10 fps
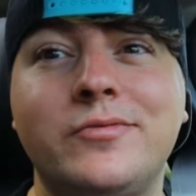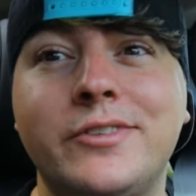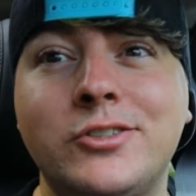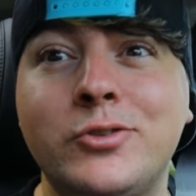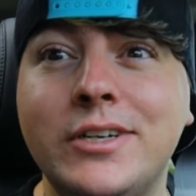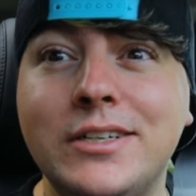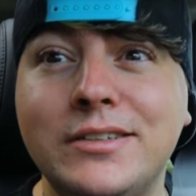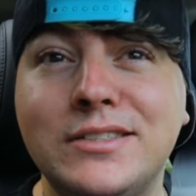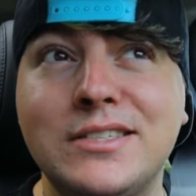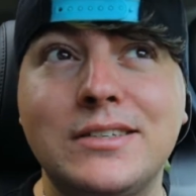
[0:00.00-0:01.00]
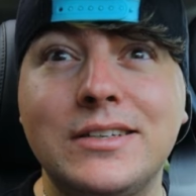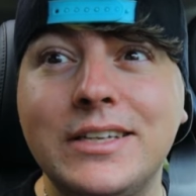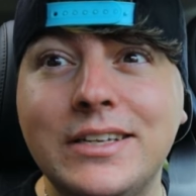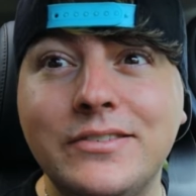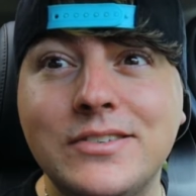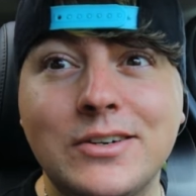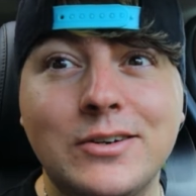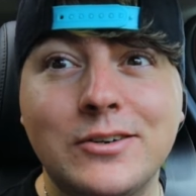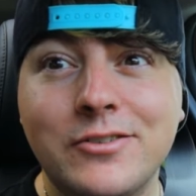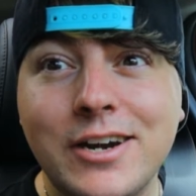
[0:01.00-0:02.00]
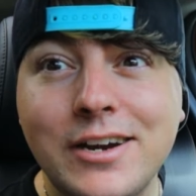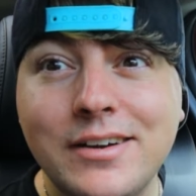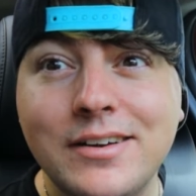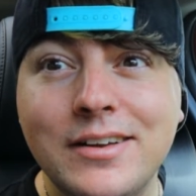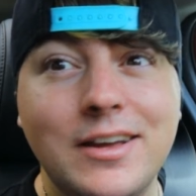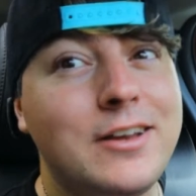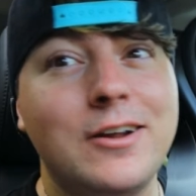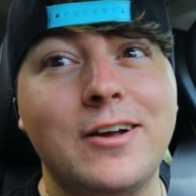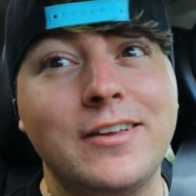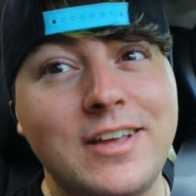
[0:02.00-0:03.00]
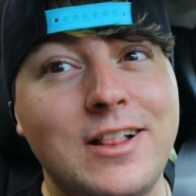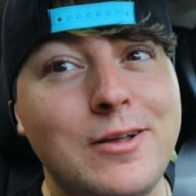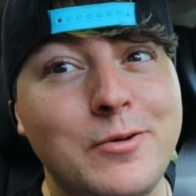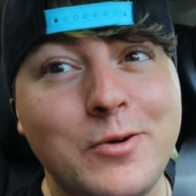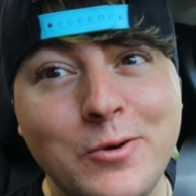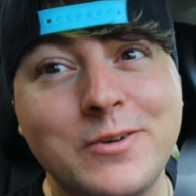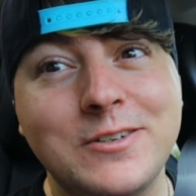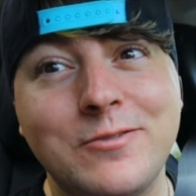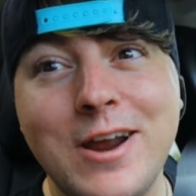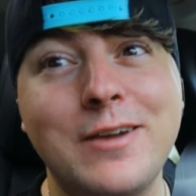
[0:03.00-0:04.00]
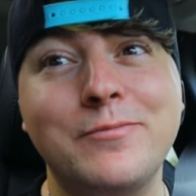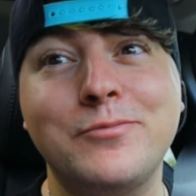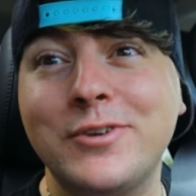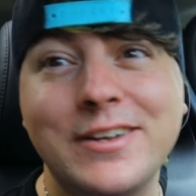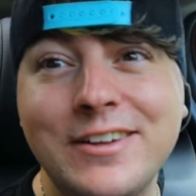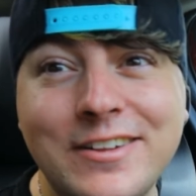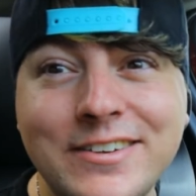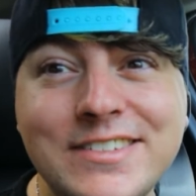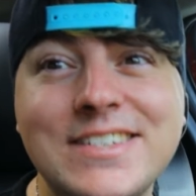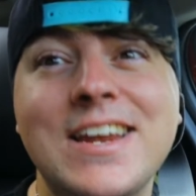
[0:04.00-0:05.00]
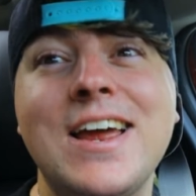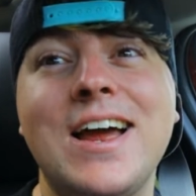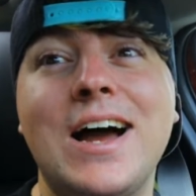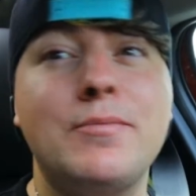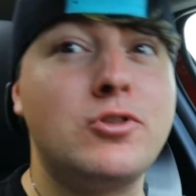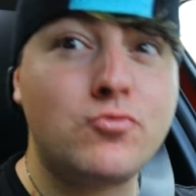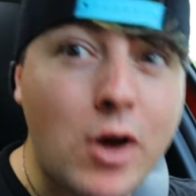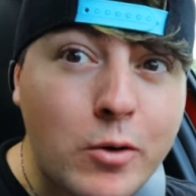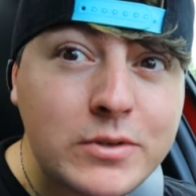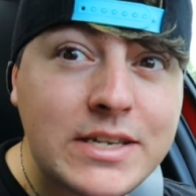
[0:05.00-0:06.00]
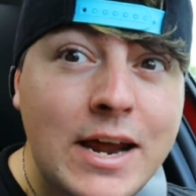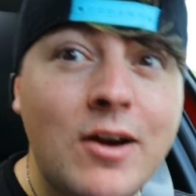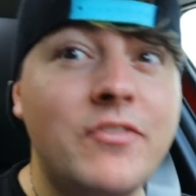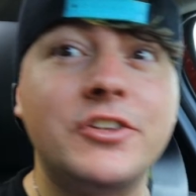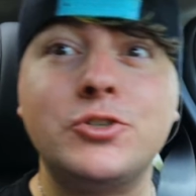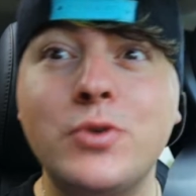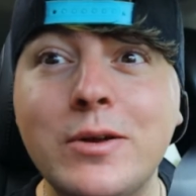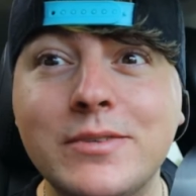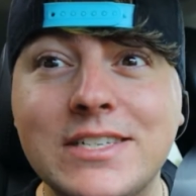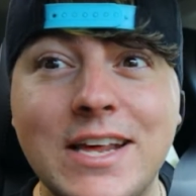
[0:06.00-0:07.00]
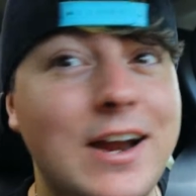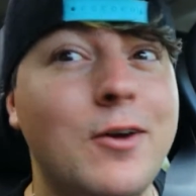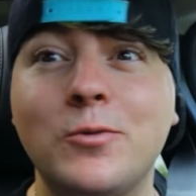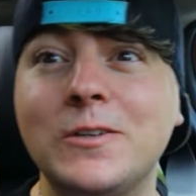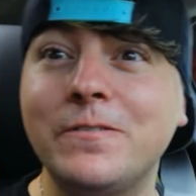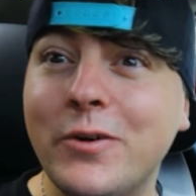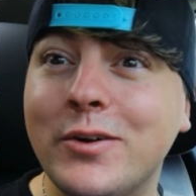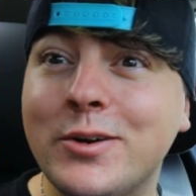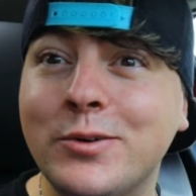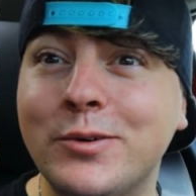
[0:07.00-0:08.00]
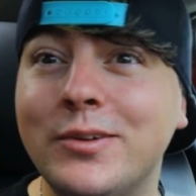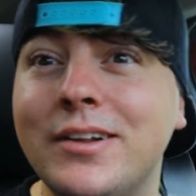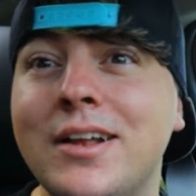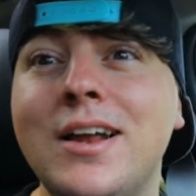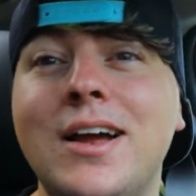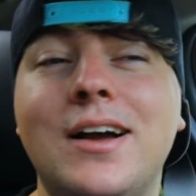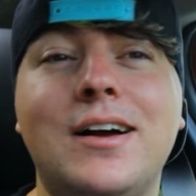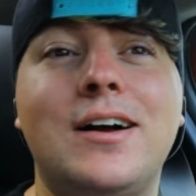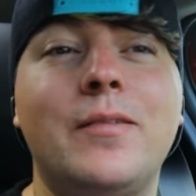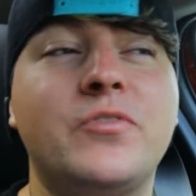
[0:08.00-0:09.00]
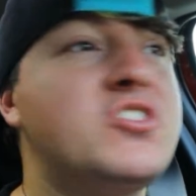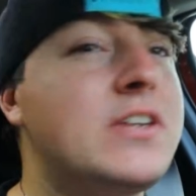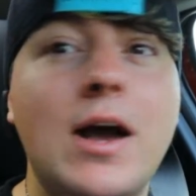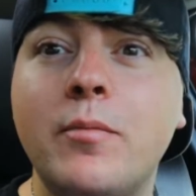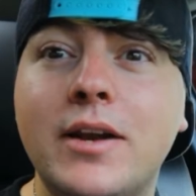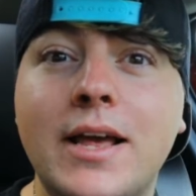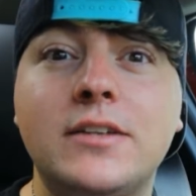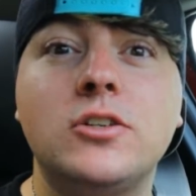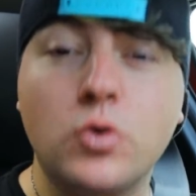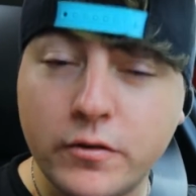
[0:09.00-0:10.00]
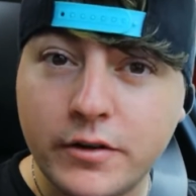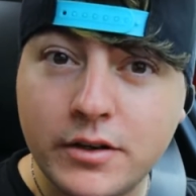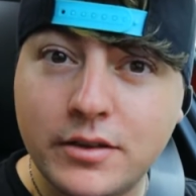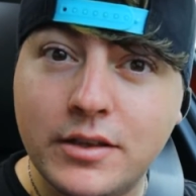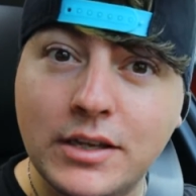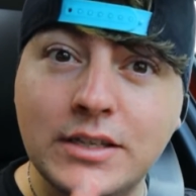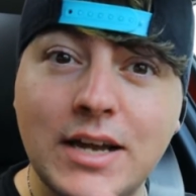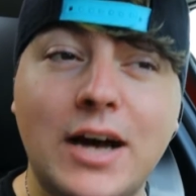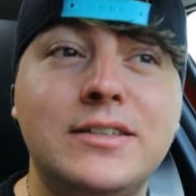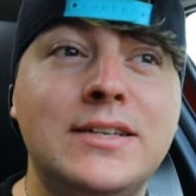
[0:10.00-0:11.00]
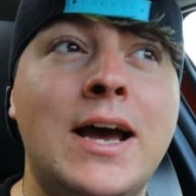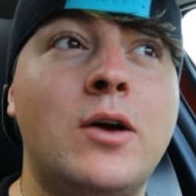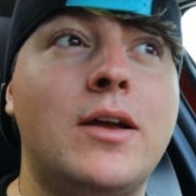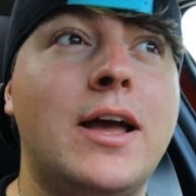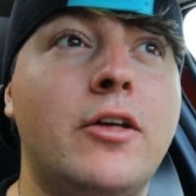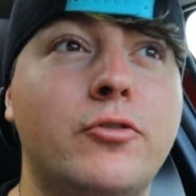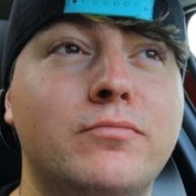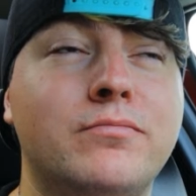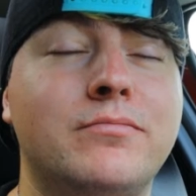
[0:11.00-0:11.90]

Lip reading: the trees' leaves are green, and yellow and orange and red and pretty colors, but the rock was there and the tree was there, which is very cool. So now I'm going to head to Norfolk, the other